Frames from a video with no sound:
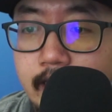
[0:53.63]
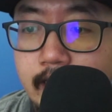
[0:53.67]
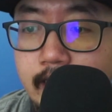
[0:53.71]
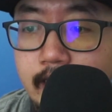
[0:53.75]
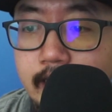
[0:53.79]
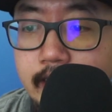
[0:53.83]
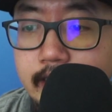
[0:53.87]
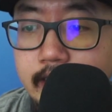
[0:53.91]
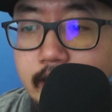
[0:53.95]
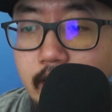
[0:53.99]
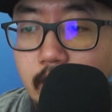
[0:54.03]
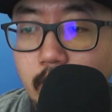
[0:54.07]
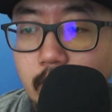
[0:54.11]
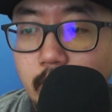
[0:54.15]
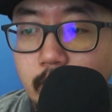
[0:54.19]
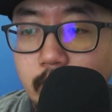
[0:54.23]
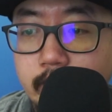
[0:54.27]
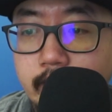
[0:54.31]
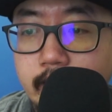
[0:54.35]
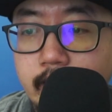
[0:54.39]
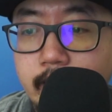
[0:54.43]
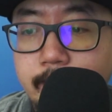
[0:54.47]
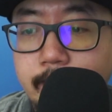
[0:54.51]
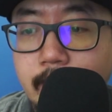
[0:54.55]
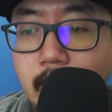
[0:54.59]
So
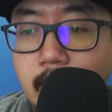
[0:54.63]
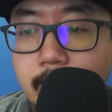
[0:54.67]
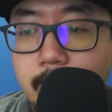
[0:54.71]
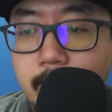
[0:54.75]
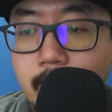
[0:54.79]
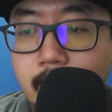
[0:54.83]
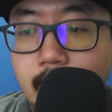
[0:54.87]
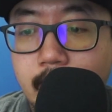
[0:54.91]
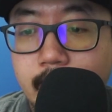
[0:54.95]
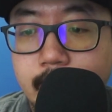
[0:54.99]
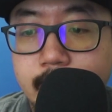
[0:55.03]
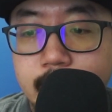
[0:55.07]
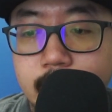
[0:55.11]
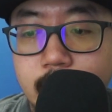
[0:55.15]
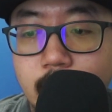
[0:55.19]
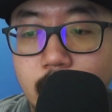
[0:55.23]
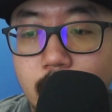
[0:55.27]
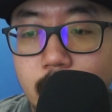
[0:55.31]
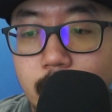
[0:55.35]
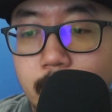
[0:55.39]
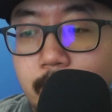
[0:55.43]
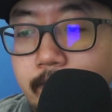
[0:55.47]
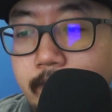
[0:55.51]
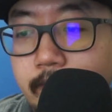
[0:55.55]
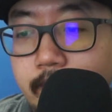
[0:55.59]
keep that in mind.
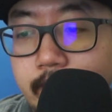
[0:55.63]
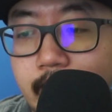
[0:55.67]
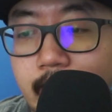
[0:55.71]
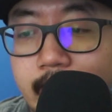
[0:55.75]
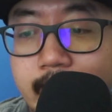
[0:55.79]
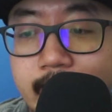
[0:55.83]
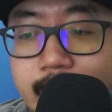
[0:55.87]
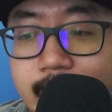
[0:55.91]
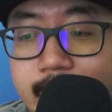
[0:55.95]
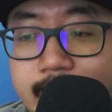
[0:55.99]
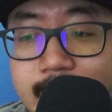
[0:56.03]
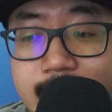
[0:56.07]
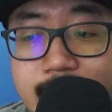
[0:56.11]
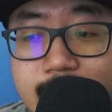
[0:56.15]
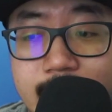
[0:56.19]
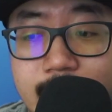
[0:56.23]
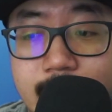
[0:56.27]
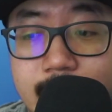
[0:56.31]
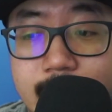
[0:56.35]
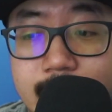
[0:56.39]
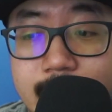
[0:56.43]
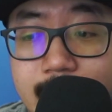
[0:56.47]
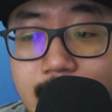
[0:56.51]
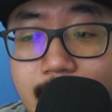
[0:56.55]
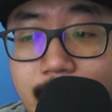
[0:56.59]
So
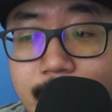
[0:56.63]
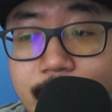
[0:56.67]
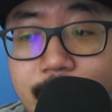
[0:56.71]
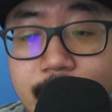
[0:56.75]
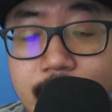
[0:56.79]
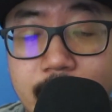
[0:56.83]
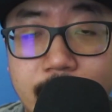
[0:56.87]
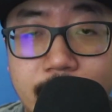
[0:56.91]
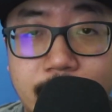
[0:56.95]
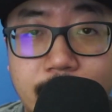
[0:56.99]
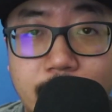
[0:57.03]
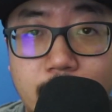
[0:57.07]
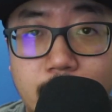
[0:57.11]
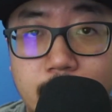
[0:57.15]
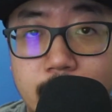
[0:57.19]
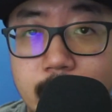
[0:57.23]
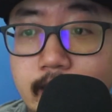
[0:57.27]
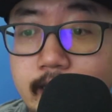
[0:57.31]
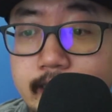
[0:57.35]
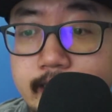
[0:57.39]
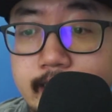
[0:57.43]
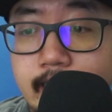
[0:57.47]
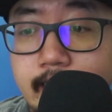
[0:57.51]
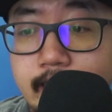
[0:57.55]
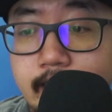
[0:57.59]
99-cent fee for a
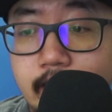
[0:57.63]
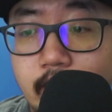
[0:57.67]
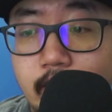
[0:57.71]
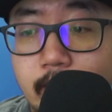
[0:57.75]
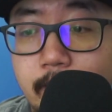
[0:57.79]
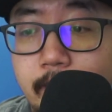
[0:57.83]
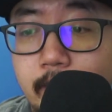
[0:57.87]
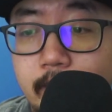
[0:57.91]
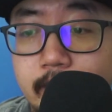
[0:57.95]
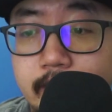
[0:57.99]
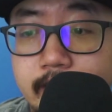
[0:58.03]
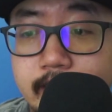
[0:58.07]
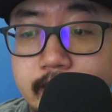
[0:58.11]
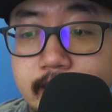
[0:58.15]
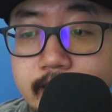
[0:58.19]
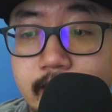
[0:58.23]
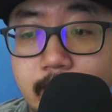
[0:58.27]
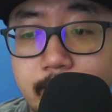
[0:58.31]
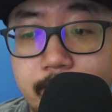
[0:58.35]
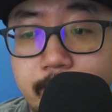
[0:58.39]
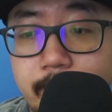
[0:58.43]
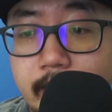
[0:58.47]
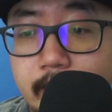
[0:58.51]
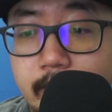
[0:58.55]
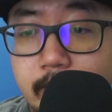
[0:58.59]
$10 purchase of
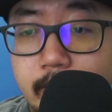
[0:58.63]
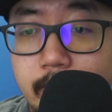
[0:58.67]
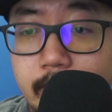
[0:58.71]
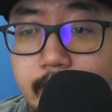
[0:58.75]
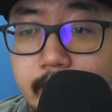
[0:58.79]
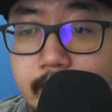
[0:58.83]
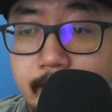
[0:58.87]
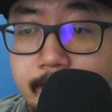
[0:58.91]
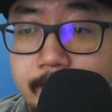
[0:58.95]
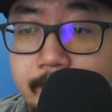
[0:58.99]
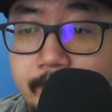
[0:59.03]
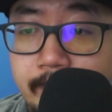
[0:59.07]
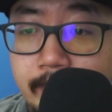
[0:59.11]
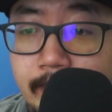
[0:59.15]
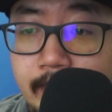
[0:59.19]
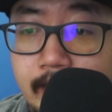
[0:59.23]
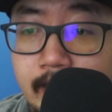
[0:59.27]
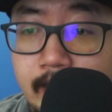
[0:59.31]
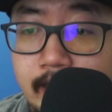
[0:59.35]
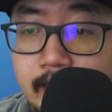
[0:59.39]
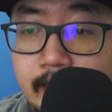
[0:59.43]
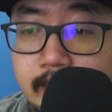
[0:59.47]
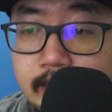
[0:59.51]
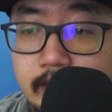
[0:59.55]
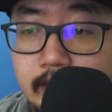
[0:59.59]
Bitcoin.
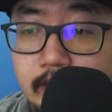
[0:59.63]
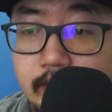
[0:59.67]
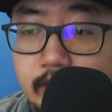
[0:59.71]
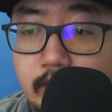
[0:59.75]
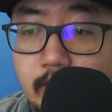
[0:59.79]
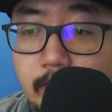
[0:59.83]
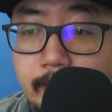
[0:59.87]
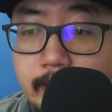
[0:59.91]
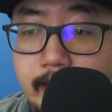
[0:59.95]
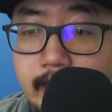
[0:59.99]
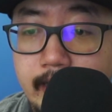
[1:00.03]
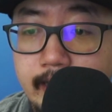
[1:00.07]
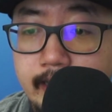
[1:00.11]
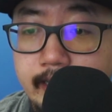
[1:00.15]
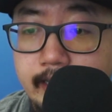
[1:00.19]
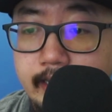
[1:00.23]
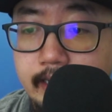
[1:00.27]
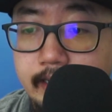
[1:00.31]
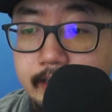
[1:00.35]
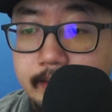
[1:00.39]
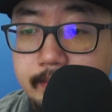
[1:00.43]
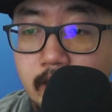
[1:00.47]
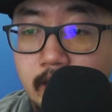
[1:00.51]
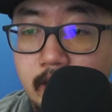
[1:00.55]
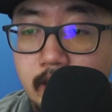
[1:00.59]
Let's go back.
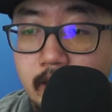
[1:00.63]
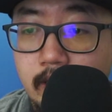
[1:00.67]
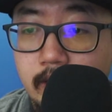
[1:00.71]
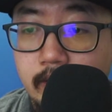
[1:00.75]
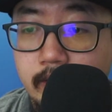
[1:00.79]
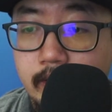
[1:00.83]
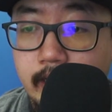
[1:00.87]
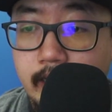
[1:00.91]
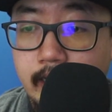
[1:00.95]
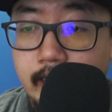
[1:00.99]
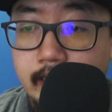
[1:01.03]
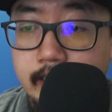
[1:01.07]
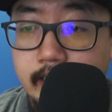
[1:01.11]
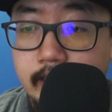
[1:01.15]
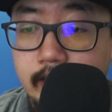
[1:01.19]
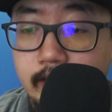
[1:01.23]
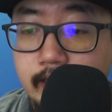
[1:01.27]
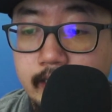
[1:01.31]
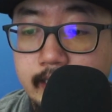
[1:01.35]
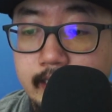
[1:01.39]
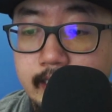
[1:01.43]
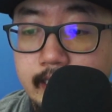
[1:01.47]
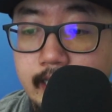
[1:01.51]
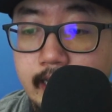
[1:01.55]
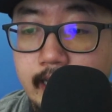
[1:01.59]
Okay, so
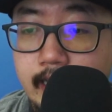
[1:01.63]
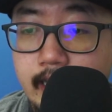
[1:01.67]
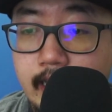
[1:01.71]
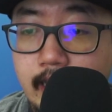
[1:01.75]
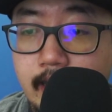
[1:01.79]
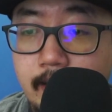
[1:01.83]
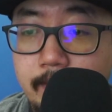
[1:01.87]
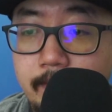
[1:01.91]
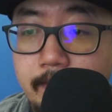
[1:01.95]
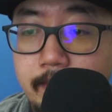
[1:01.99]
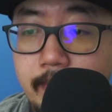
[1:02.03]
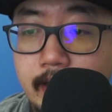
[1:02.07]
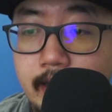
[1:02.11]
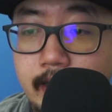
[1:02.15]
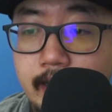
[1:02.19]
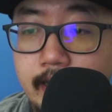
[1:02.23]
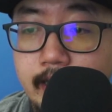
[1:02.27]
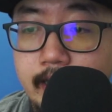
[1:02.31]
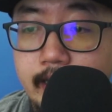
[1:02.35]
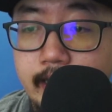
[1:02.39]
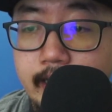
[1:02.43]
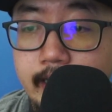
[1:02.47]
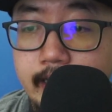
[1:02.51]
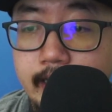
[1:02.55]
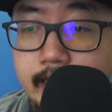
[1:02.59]
let's say I'm
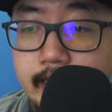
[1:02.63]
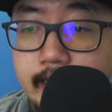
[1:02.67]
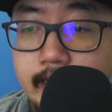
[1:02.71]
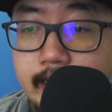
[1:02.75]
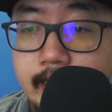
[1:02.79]
buying